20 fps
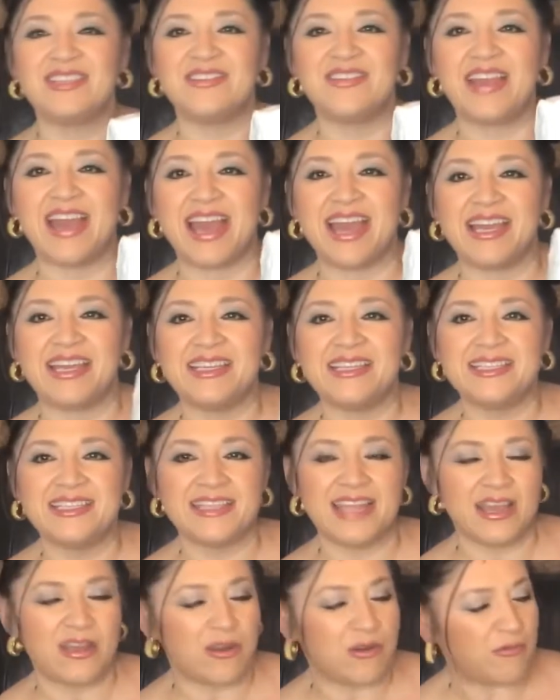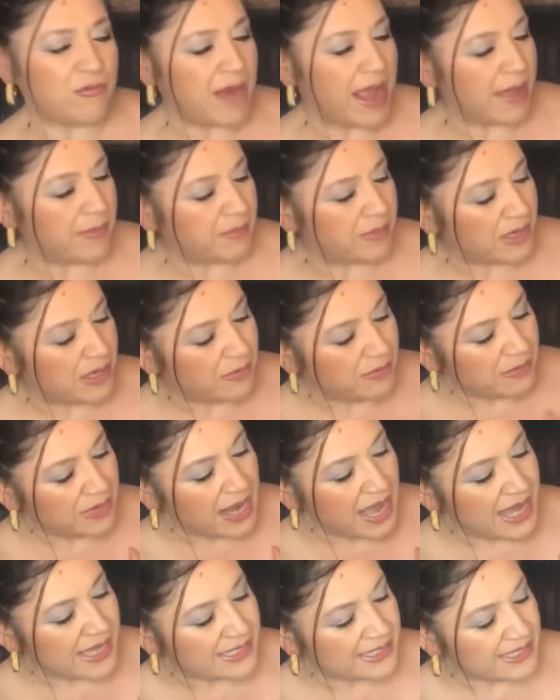you guys. They are wrapped up
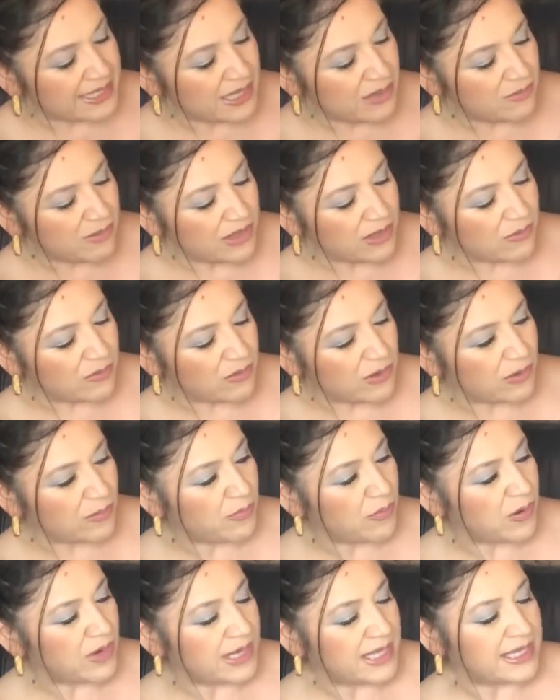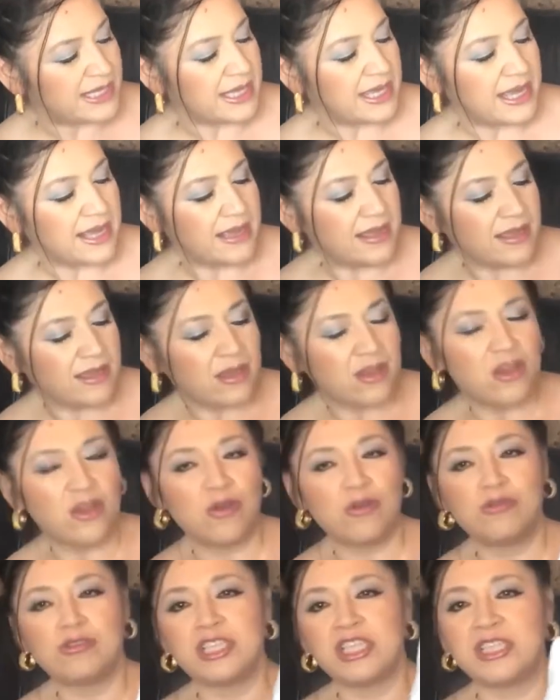nicely with a real pretty
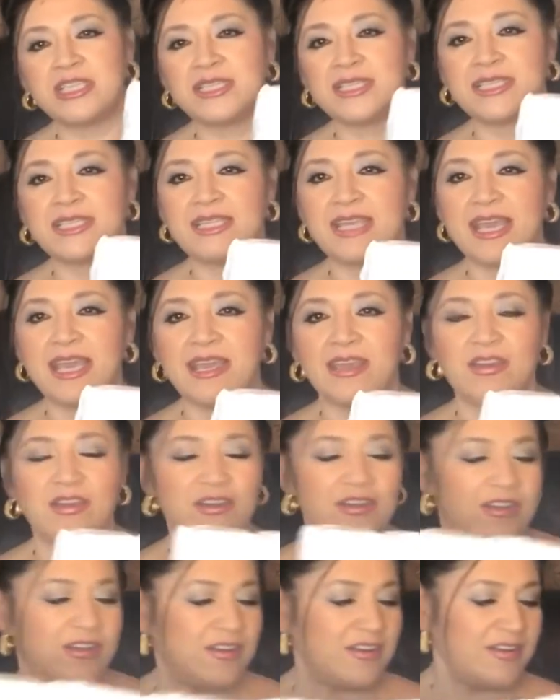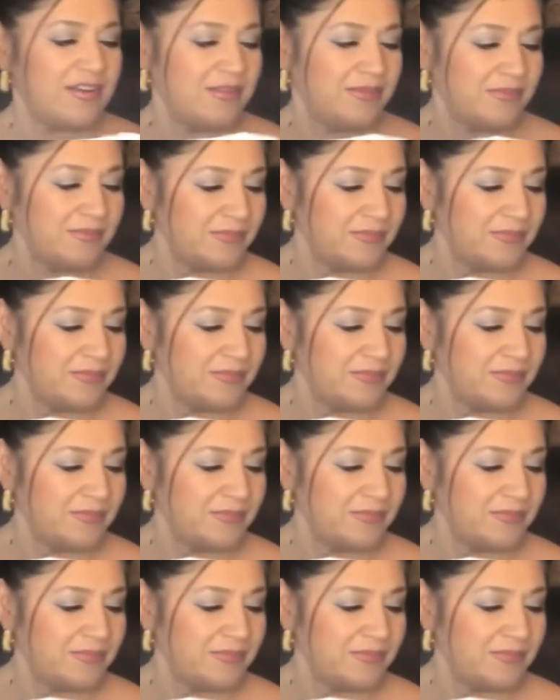Coach sticker.